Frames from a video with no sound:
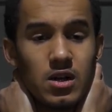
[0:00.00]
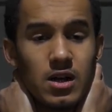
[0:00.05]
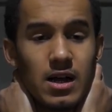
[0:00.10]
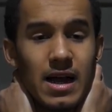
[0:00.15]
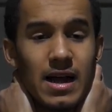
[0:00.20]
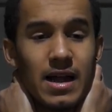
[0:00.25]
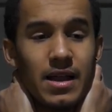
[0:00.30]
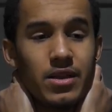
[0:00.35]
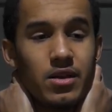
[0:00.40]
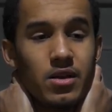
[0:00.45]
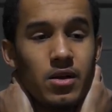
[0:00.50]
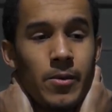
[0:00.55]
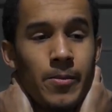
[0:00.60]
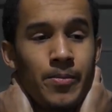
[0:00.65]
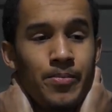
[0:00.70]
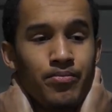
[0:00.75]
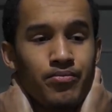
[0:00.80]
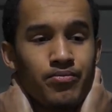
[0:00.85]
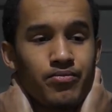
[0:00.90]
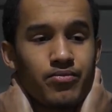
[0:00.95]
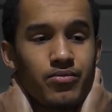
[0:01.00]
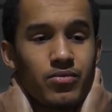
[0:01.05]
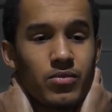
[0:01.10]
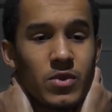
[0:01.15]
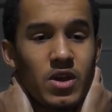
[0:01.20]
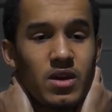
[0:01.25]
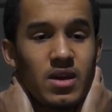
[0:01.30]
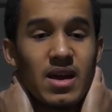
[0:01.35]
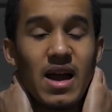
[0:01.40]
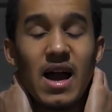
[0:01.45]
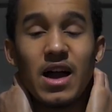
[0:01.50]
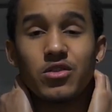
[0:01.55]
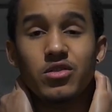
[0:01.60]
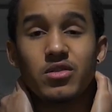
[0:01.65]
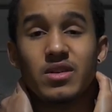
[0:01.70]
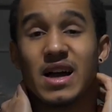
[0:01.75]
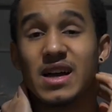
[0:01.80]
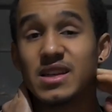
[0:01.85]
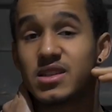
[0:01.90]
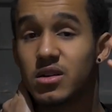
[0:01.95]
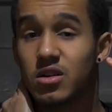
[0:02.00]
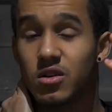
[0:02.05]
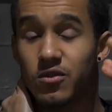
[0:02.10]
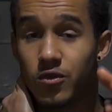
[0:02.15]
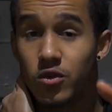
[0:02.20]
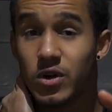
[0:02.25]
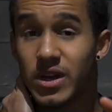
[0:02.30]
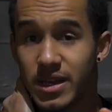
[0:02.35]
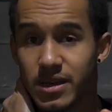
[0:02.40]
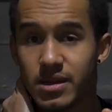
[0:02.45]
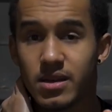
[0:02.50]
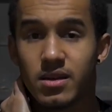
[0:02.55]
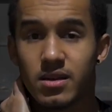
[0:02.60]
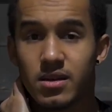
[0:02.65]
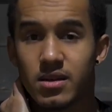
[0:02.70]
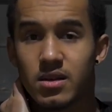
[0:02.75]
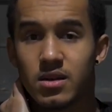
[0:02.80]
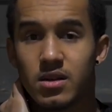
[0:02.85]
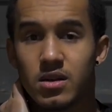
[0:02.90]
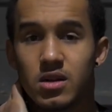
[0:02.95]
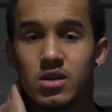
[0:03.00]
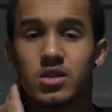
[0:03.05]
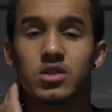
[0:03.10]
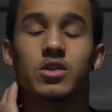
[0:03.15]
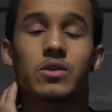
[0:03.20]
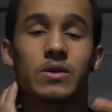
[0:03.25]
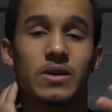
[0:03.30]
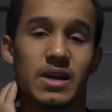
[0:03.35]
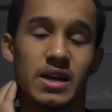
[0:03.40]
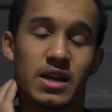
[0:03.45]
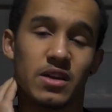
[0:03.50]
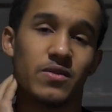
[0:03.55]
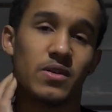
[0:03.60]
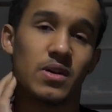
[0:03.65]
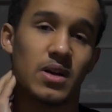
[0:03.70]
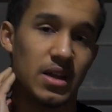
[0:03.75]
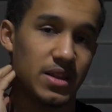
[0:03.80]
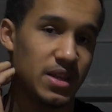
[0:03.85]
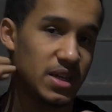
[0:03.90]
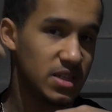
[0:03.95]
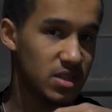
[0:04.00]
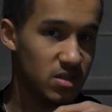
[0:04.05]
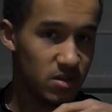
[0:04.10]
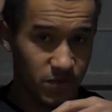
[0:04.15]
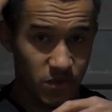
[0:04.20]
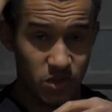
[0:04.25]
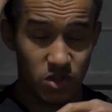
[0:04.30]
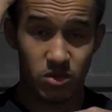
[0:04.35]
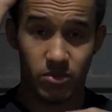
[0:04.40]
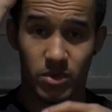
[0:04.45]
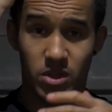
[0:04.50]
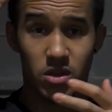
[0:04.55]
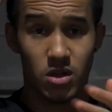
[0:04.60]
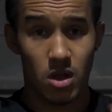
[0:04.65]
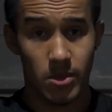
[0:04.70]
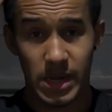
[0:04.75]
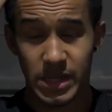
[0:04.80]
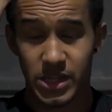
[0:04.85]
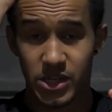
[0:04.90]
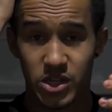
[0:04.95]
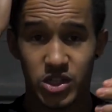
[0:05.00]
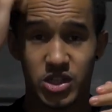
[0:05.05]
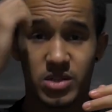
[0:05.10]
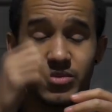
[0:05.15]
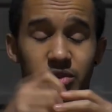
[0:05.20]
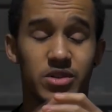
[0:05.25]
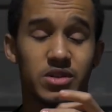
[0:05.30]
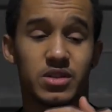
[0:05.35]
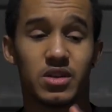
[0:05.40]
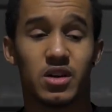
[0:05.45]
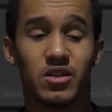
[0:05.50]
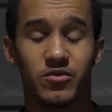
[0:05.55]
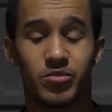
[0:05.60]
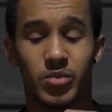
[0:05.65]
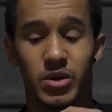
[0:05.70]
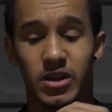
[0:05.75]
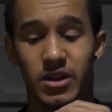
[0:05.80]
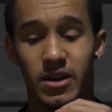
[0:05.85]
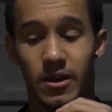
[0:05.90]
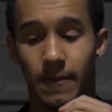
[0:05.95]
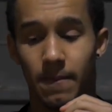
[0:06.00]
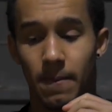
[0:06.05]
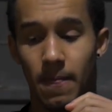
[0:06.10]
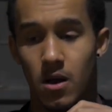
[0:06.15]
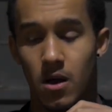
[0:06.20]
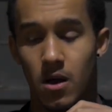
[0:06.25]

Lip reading: and how you guys can avoid doing anything like this in the future when you go back to the gyms and stuff. But yeah,